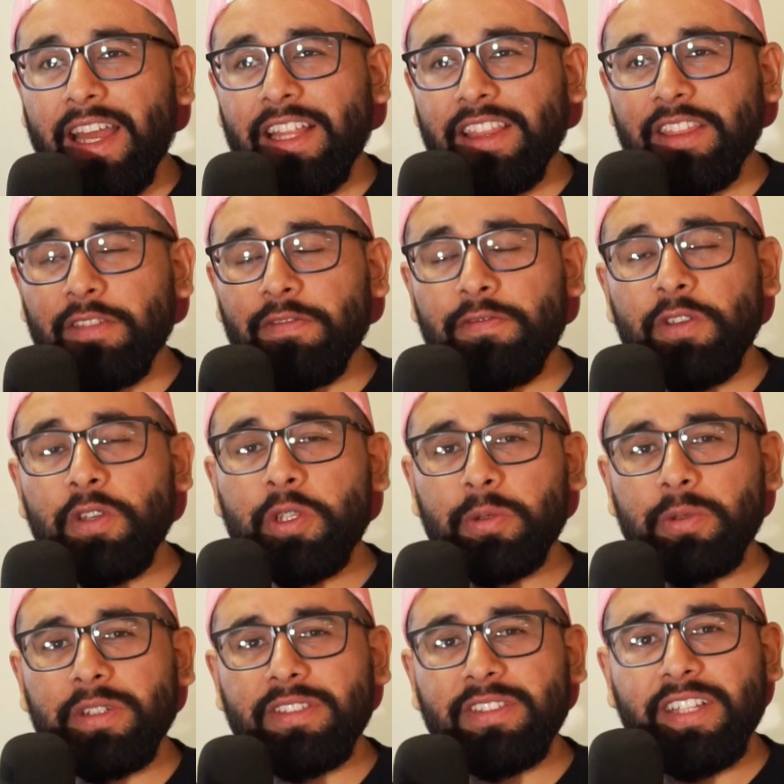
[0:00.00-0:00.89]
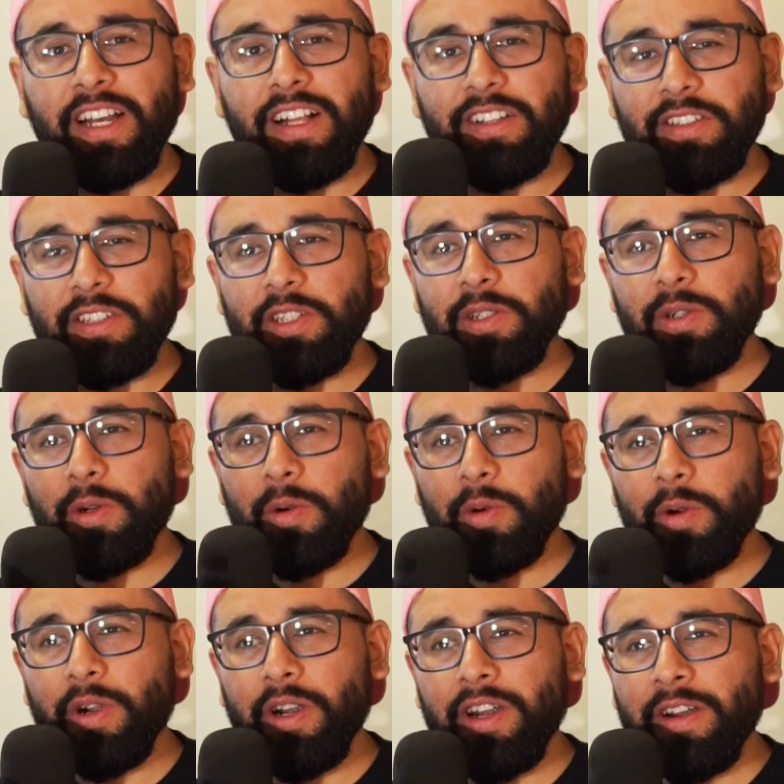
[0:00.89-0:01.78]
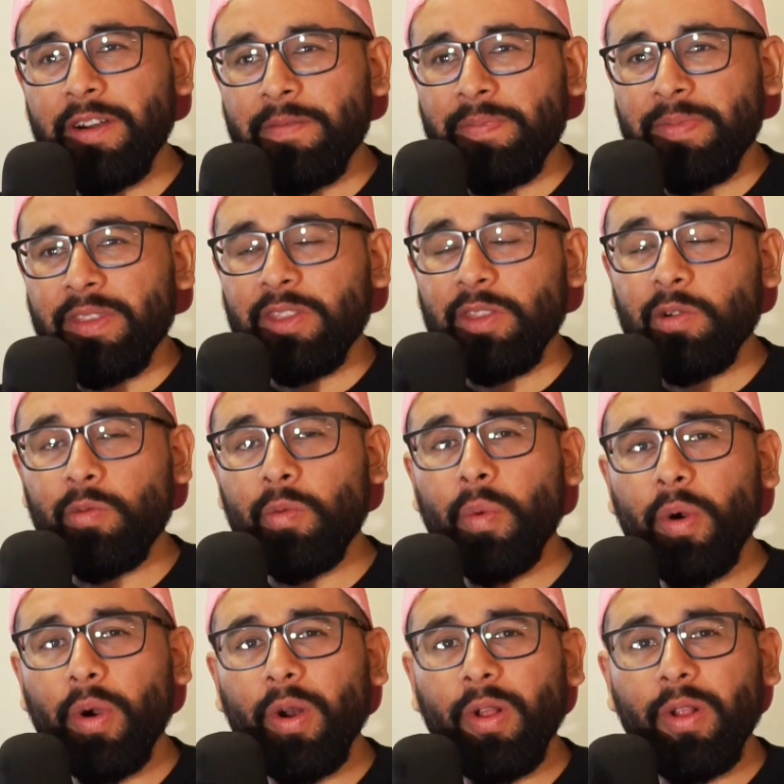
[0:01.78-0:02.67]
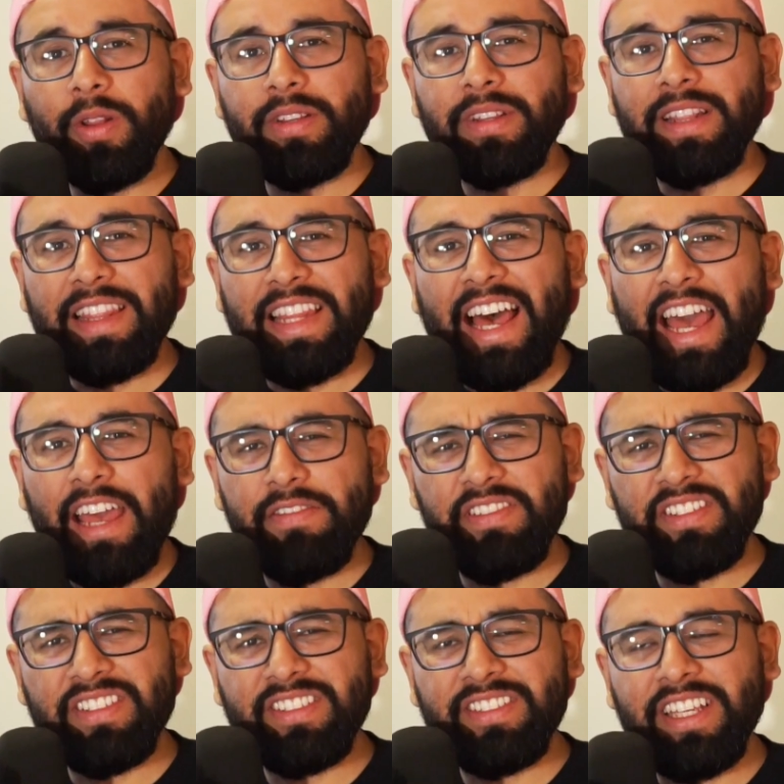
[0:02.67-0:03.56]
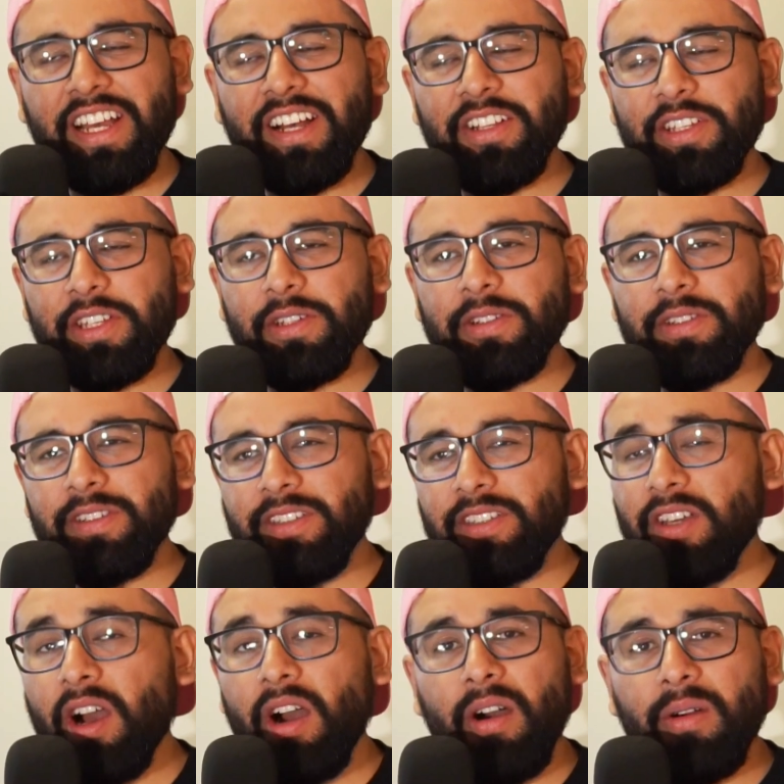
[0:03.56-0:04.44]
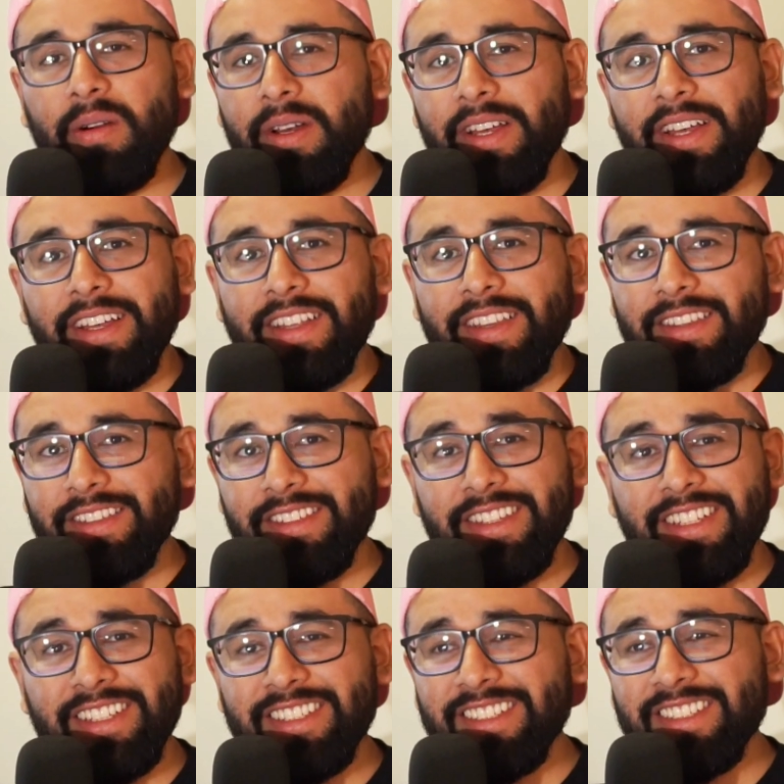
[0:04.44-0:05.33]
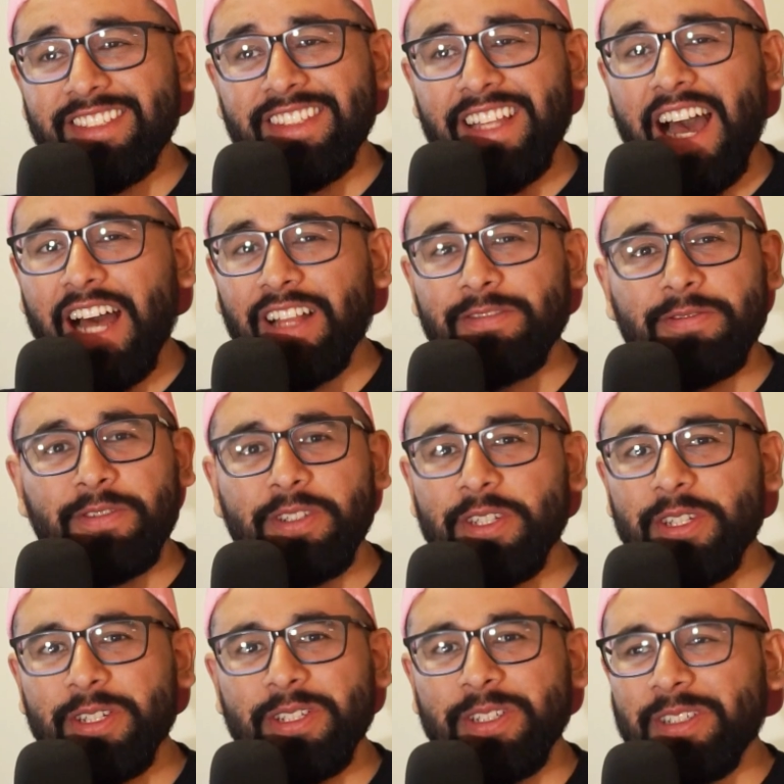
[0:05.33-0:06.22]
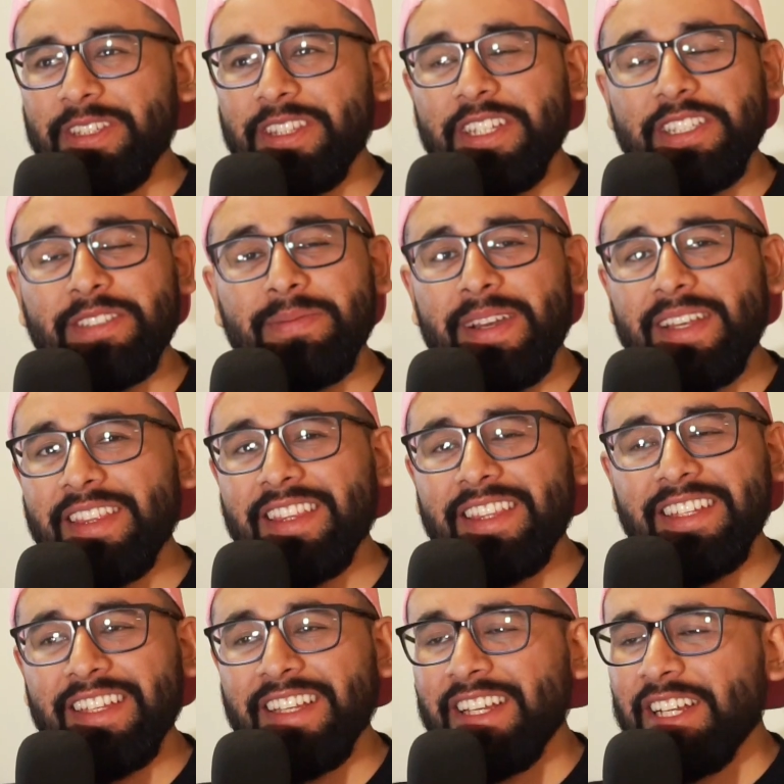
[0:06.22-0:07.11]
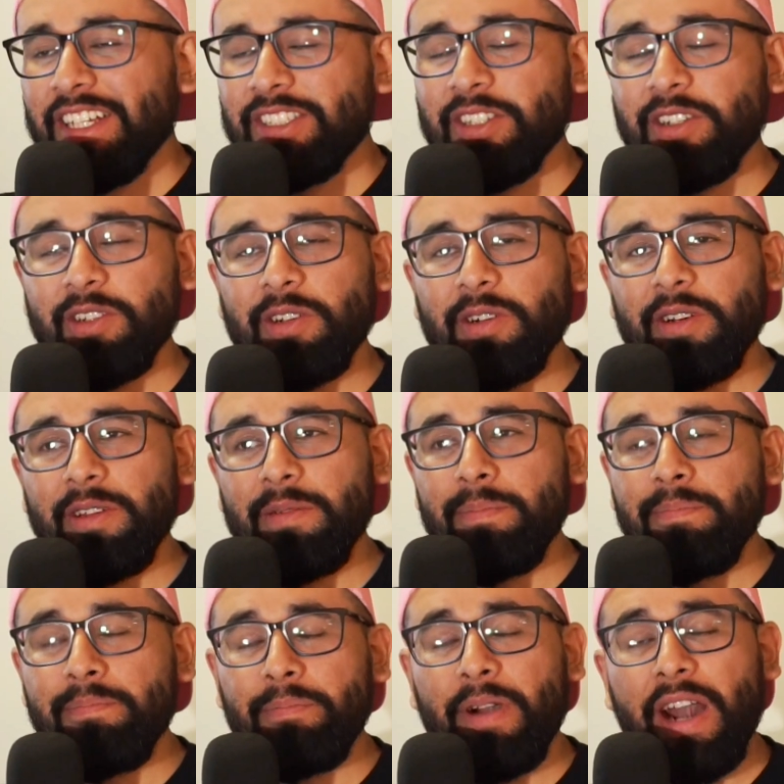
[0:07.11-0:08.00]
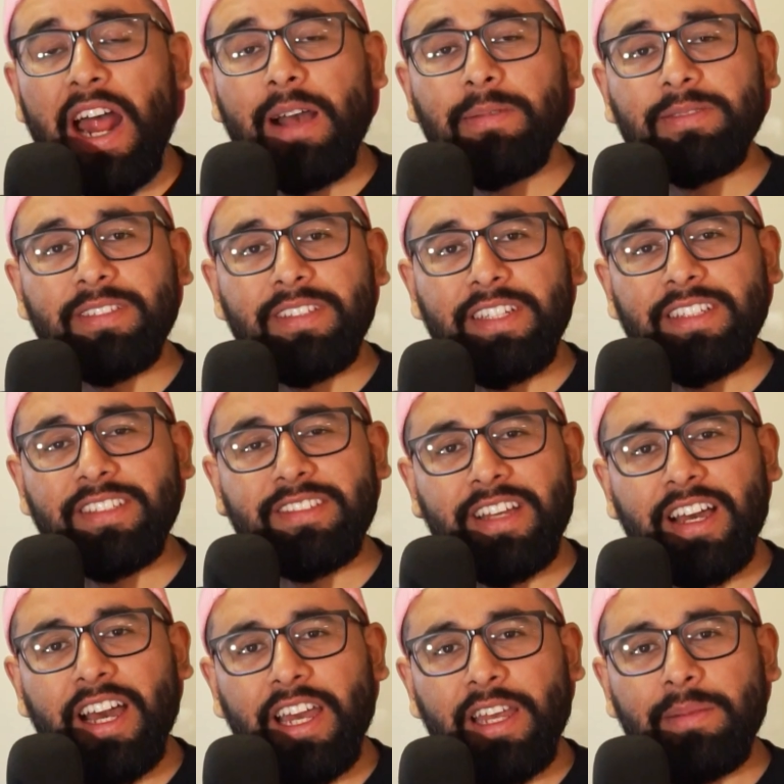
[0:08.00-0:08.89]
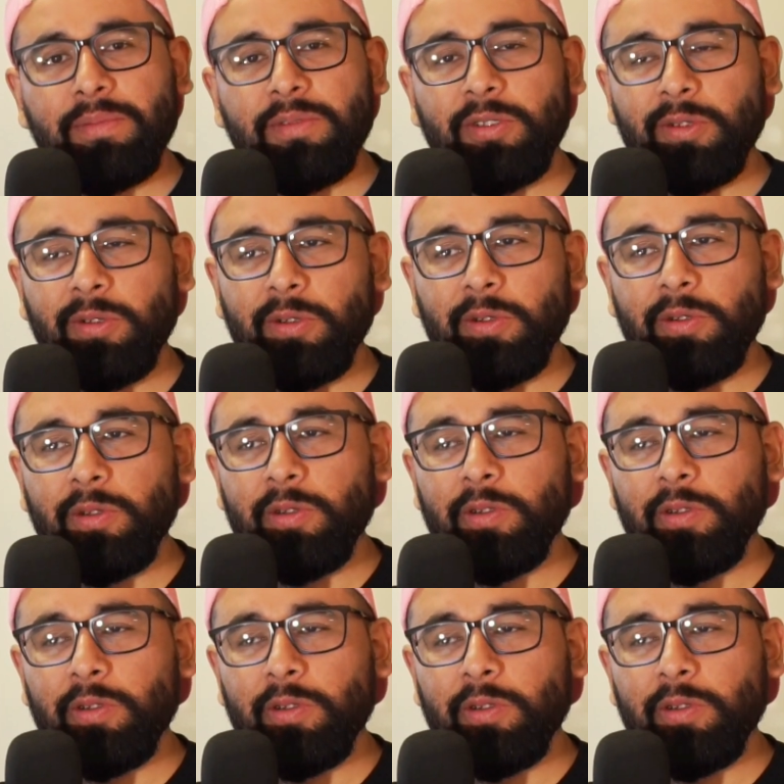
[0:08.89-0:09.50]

and the future is telling you or the world life is telling you yo this is not for you this may th so perhaps it's time to